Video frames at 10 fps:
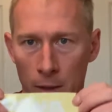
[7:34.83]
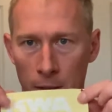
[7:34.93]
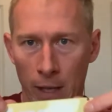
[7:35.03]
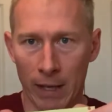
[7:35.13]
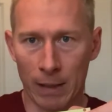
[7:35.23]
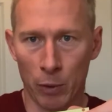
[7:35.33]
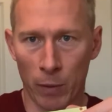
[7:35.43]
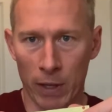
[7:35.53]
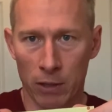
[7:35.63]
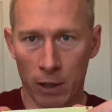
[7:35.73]

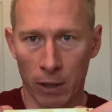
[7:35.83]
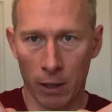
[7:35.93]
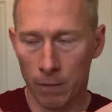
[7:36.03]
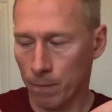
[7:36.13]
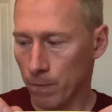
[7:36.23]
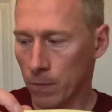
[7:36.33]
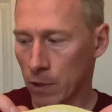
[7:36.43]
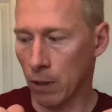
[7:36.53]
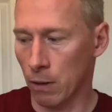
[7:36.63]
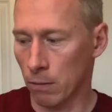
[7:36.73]
KWA sticker.
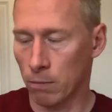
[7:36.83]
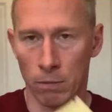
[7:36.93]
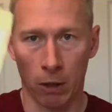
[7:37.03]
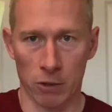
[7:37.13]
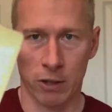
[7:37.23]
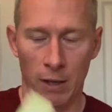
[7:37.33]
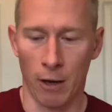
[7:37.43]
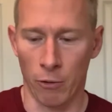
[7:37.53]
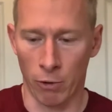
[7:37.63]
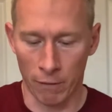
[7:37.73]
So I'll stick that
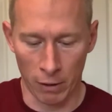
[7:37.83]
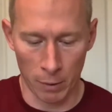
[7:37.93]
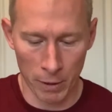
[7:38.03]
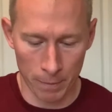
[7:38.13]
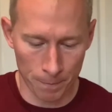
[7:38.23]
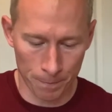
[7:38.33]
on the rifle in a bit.